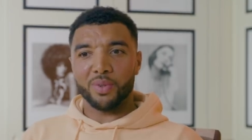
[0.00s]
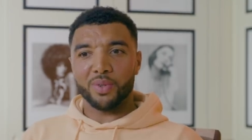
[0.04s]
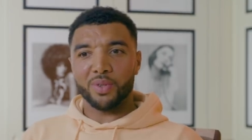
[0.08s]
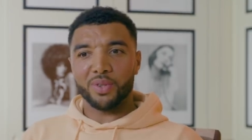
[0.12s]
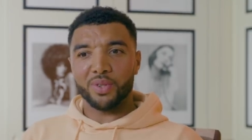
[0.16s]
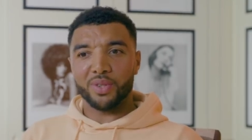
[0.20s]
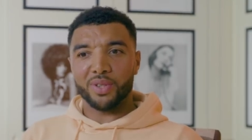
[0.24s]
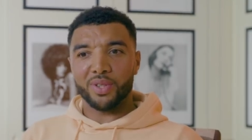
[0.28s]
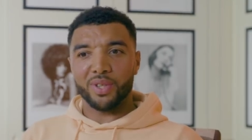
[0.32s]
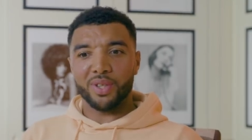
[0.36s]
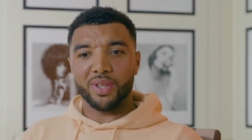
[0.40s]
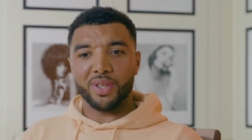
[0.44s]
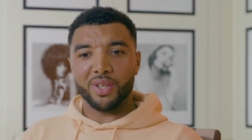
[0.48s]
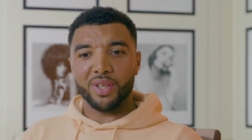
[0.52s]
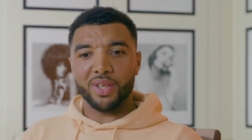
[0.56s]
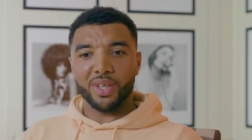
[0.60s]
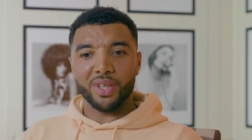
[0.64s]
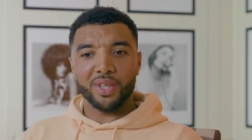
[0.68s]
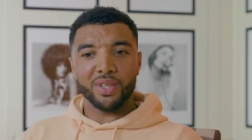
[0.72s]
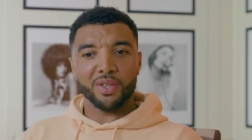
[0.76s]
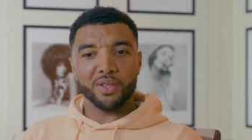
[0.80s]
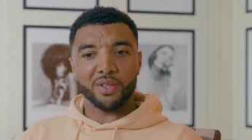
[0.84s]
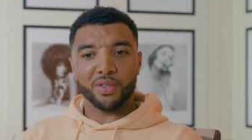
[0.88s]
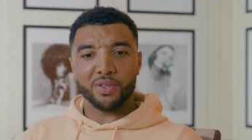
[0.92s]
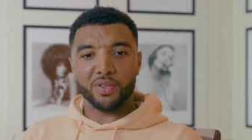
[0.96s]
It's just an
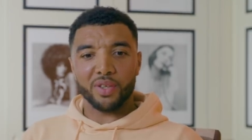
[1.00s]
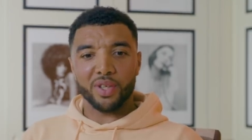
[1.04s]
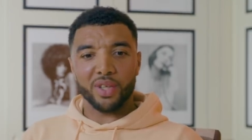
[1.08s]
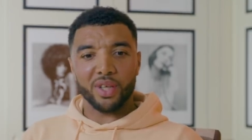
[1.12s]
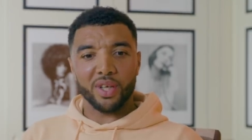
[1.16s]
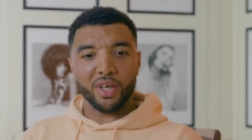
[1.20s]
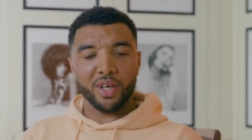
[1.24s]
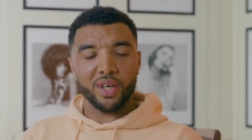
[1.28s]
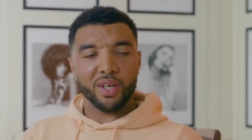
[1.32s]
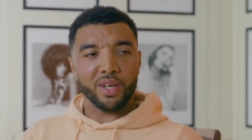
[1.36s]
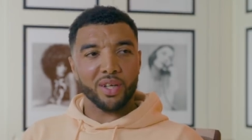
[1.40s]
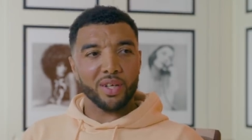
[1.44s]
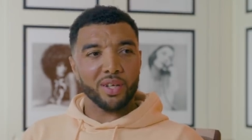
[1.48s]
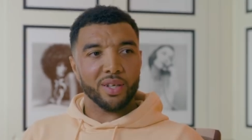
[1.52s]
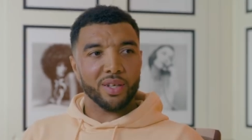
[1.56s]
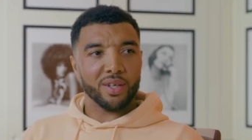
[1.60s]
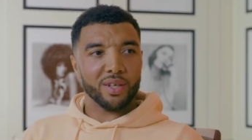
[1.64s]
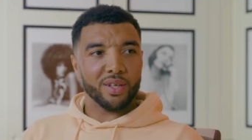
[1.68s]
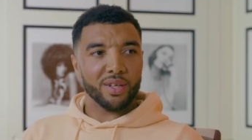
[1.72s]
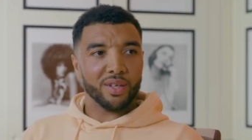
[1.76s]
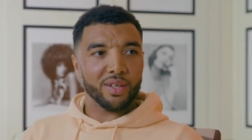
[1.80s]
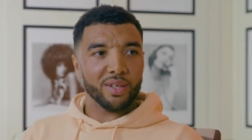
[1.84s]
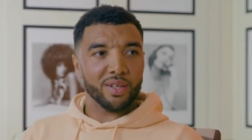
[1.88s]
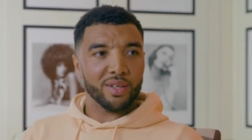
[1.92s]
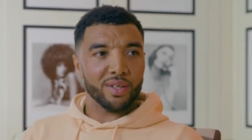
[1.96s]
industry that
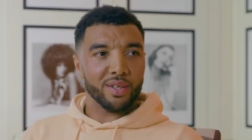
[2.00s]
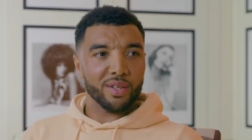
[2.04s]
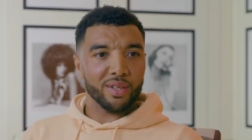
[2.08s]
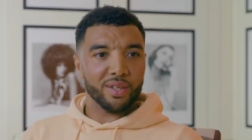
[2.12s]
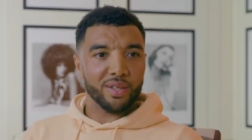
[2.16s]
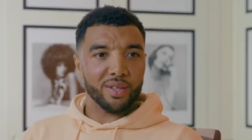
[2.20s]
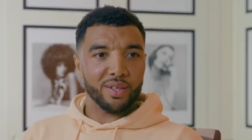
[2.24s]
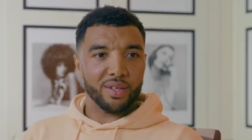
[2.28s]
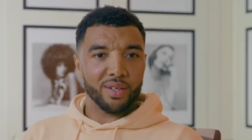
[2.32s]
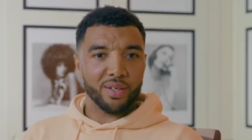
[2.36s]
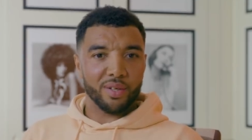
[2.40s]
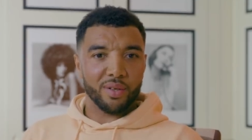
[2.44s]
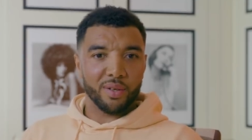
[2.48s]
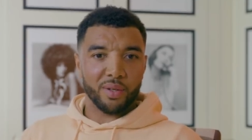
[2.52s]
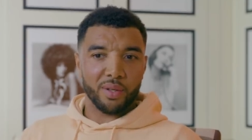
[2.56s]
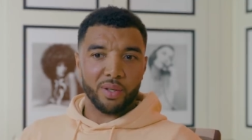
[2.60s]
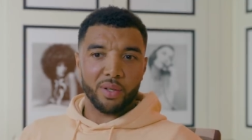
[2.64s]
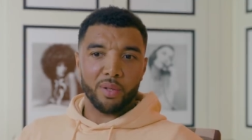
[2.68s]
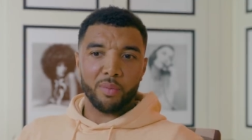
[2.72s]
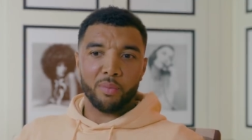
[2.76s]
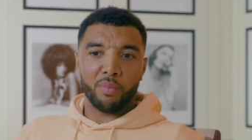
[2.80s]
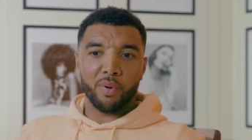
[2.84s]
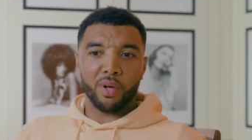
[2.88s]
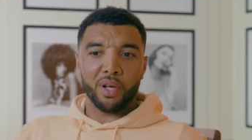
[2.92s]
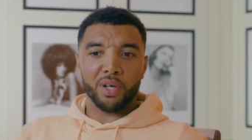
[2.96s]

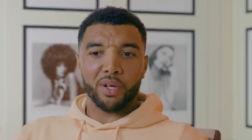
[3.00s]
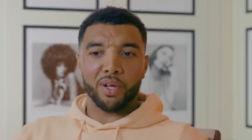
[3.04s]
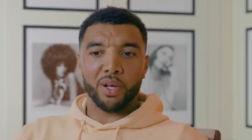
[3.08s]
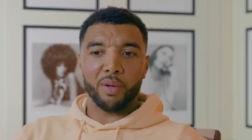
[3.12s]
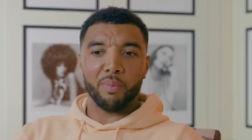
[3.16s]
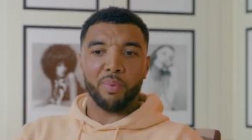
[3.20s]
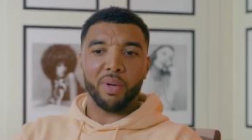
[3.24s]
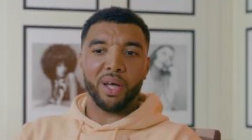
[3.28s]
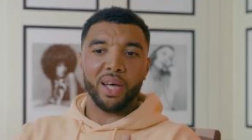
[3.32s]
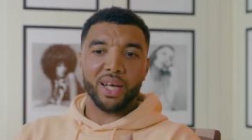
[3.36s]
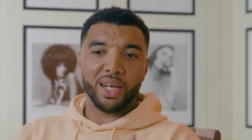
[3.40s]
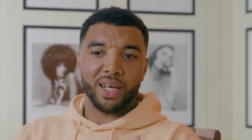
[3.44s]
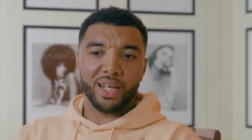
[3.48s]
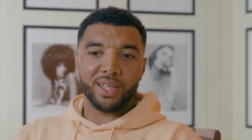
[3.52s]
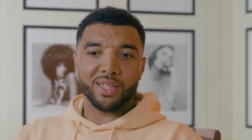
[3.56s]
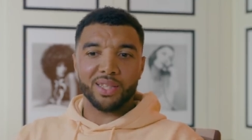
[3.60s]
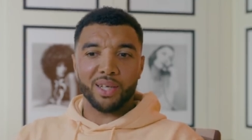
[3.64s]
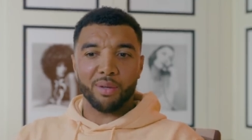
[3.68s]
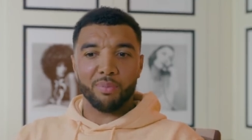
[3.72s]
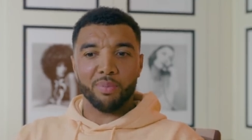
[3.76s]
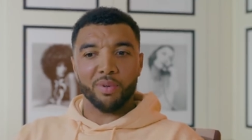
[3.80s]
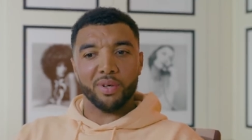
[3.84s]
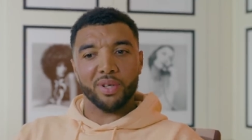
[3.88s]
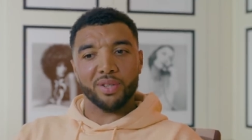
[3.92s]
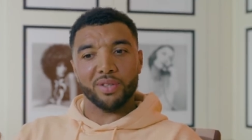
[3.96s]
you're probably going to play against
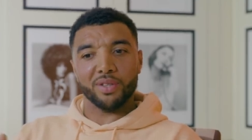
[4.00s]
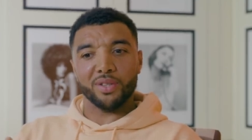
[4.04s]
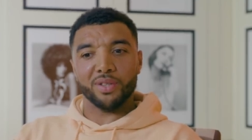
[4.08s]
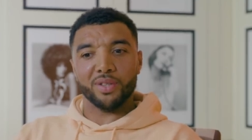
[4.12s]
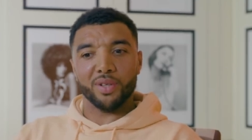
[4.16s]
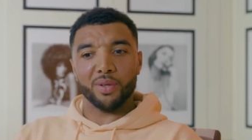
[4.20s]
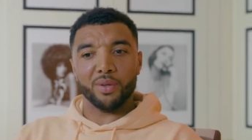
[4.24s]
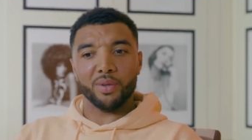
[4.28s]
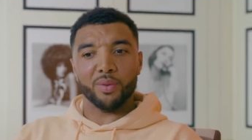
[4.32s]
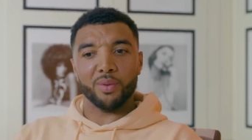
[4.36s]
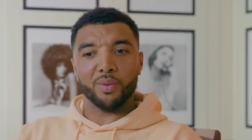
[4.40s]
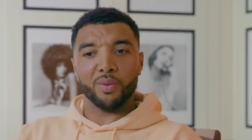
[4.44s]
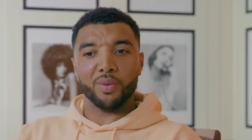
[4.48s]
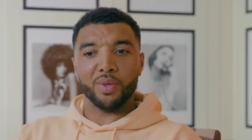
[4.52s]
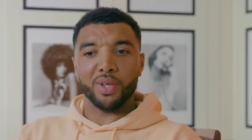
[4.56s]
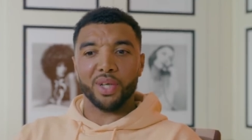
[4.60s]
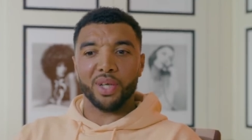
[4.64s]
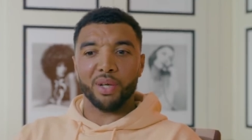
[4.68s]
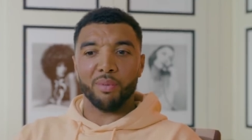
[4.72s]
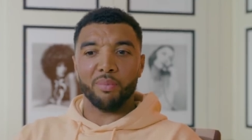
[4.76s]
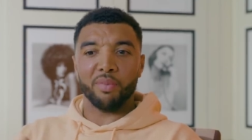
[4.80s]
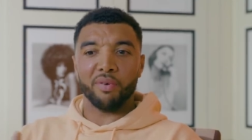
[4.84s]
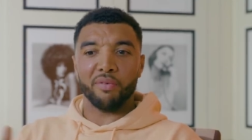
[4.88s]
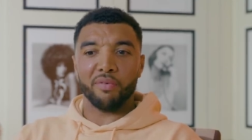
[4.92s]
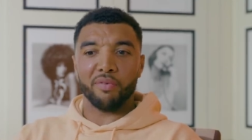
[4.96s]
that person, so you
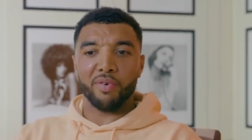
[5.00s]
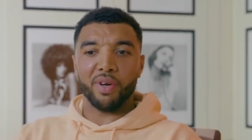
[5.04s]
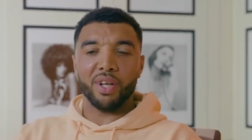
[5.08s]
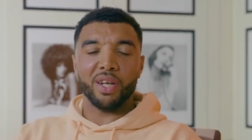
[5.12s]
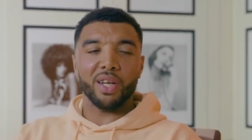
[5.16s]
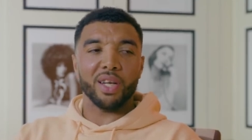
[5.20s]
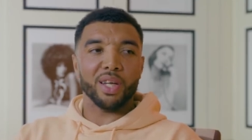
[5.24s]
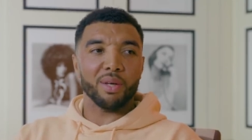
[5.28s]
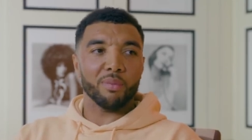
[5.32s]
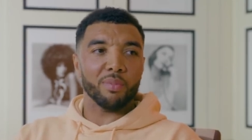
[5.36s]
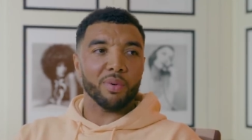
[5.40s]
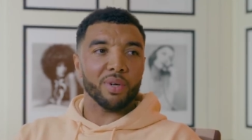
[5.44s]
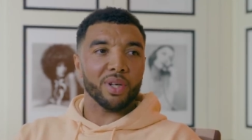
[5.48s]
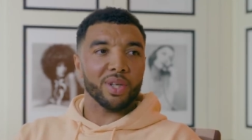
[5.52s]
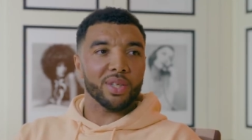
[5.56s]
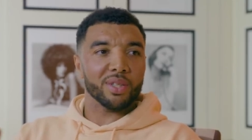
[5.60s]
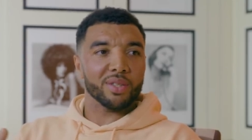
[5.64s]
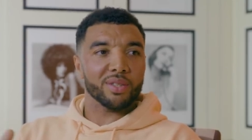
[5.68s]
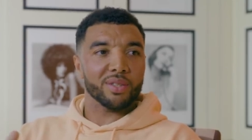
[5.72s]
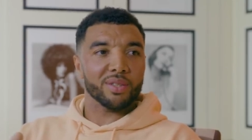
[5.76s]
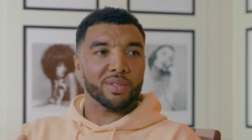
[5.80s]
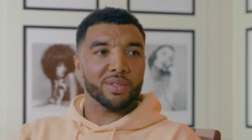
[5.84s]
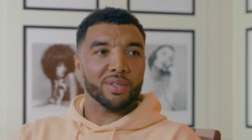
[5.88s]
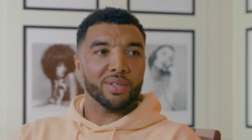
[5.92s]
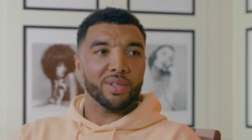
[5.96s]
can be friendly, but
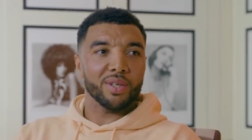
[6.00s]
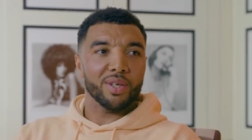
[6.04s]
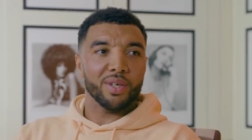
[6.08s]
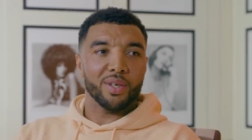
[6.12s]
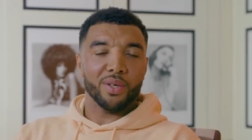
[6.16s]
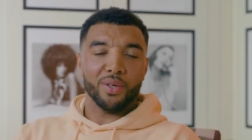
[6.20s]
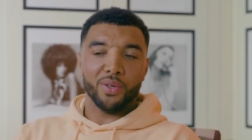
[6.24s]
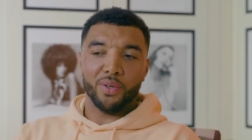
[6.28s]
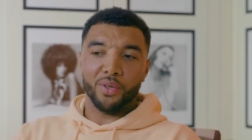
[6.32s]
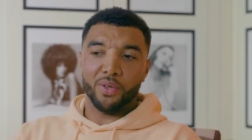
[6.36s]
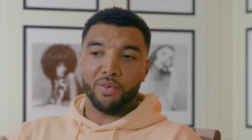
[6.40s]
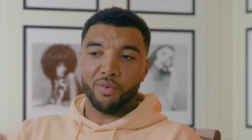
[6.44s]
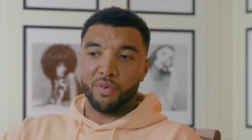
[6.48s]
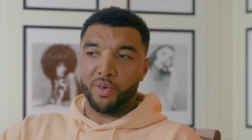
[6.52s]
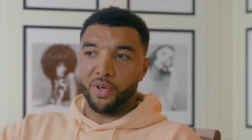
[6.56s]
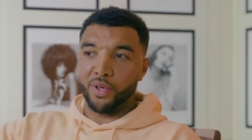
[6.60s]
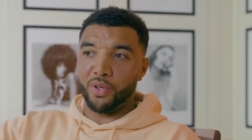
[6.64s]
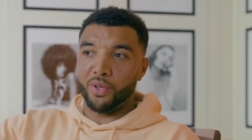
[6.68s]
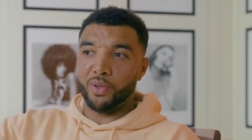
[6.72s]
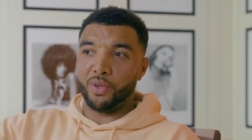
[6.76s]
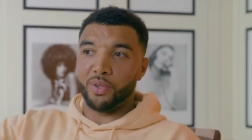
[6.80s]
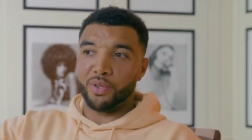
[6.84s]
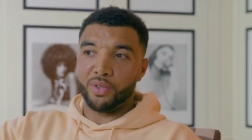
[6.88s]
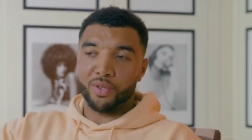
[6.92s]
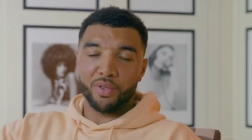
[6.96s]
it's you've got
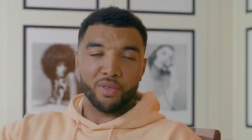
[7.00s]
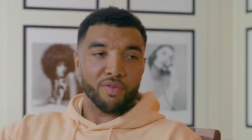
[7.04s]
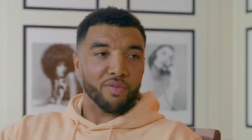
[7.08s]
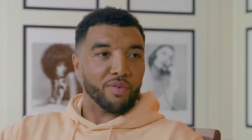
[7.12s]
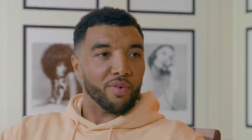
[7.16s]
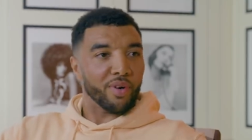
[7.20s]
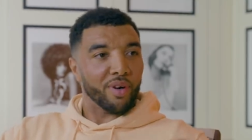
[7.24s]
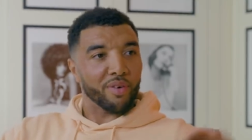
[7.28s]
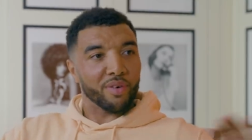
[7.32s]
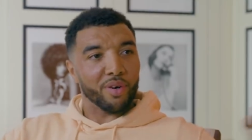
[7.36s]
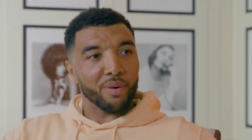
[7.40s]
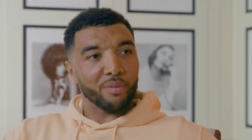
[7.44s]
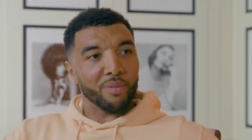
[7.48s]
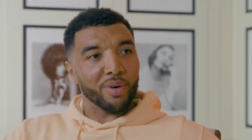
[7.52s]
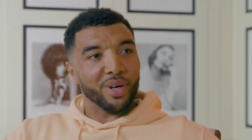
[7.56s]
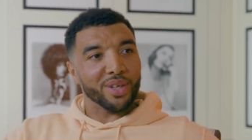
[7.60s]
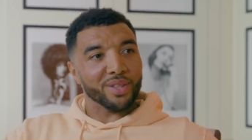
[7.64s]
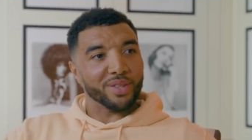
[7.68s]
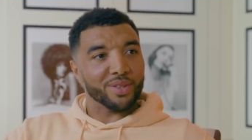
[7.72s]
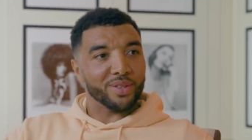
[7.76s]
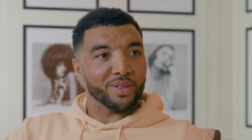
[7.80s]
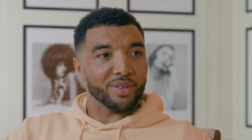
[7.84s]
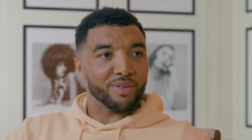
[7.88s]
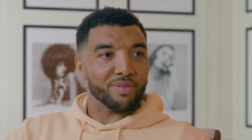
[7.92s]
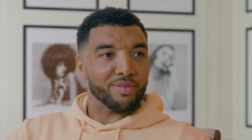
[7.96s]
your stuff, I've got my
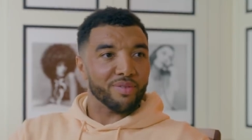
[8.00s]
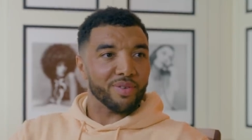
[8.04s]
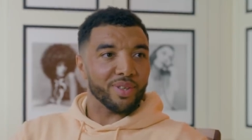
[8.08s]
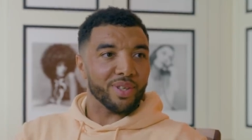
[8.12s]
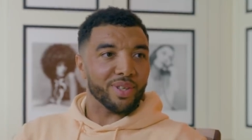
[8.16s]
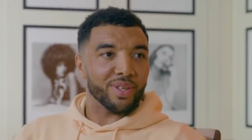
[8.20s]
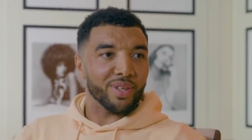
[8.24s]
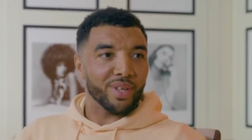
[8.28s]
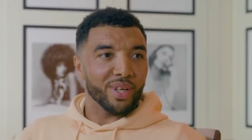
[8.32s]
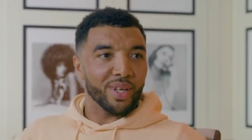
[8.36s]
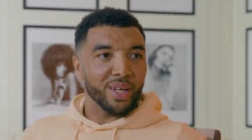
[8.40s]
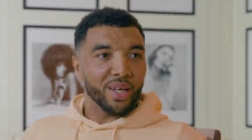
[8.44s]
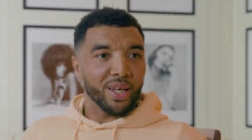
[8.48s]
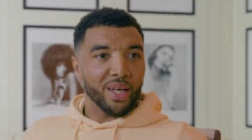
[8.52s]
stuff, and.